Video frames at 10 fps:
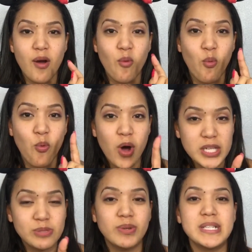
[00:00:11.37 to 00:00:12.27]

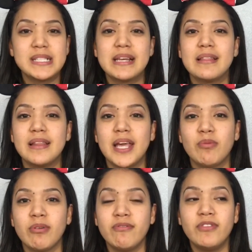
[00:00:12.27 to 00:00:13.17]
was recently
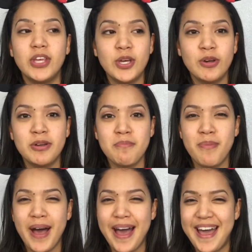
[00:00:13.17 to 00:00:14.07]
reviewed
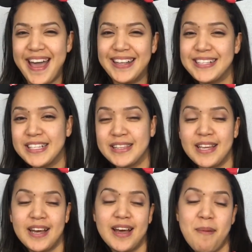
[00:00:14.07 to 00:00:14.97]
by
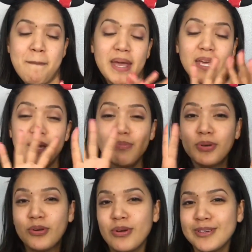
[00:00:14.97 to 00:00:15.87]
the makeup
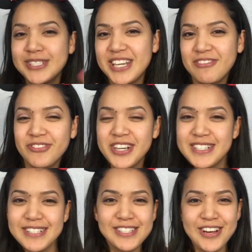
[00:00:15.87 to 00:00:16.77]
guru
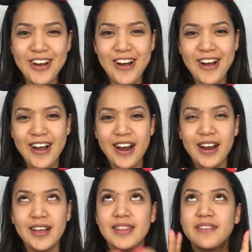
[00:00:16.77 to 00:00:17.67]
Jeffree
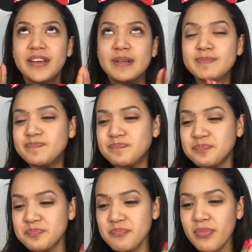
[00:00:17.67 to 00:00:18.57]
Star. I love him.
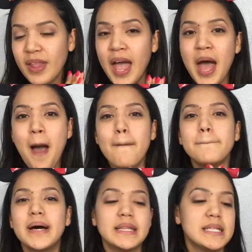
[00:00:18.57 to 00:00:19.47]

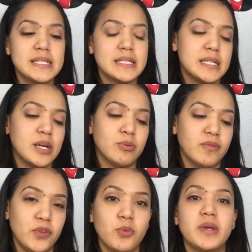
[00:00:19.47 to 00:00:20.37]
But this isn't a
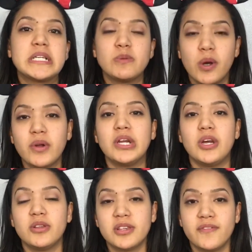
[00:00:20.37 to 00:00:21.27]
review because we already
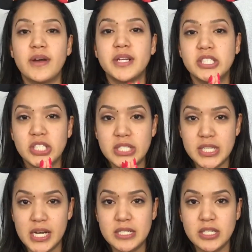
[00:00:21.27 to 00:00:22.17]
know that the foundation
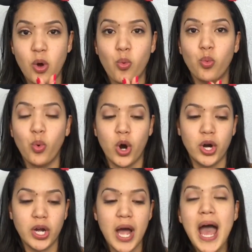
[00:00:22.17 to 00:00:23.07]
does
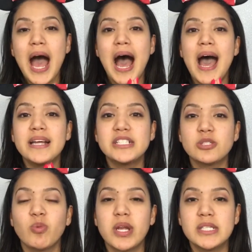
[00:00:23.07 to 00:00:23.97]
work. I
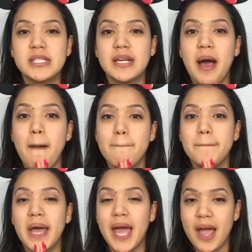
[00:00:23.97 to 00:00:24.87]
just wanted to
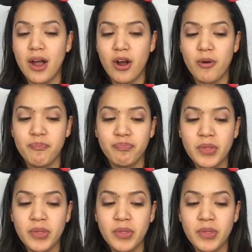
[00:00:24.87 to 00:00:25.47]
compare